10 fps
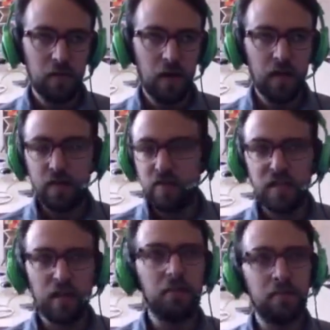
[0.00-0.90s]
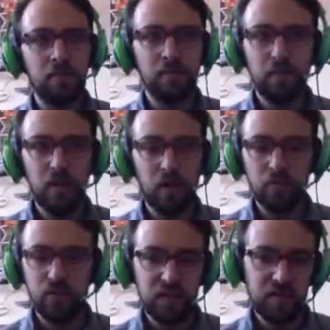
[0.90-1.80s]
and some,
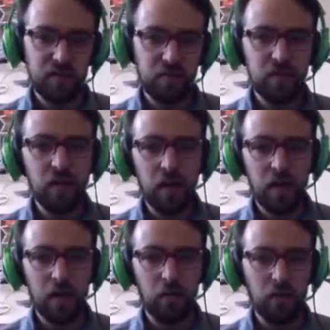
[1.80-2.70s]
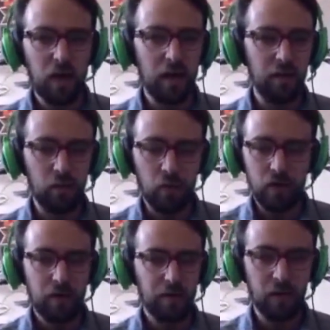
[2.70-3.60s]
just will kind of
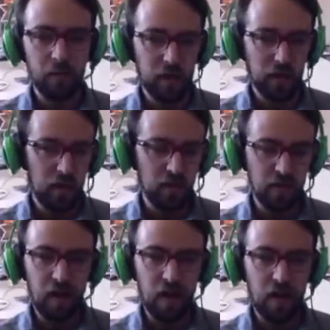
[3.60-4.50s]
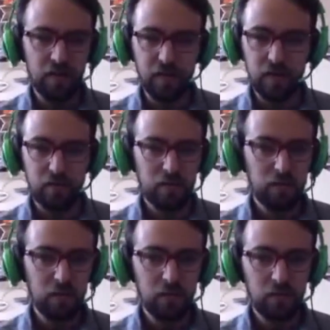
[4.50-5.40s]
work from like 9 to 5 and
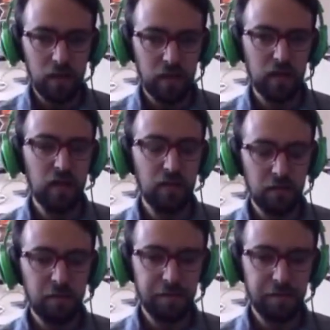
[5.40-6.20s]
leave.